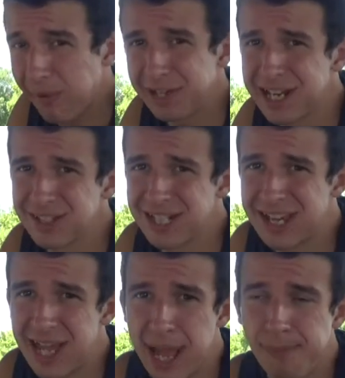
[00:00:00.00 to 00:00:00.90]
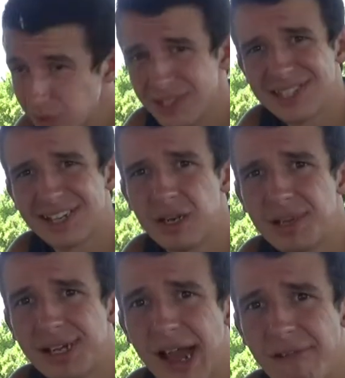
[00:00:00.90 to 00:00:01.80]
Can't deny that. Is that going to
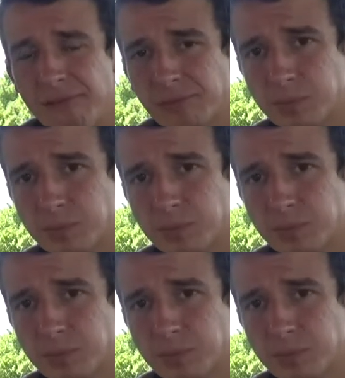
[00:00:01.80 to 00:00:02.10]
be enough?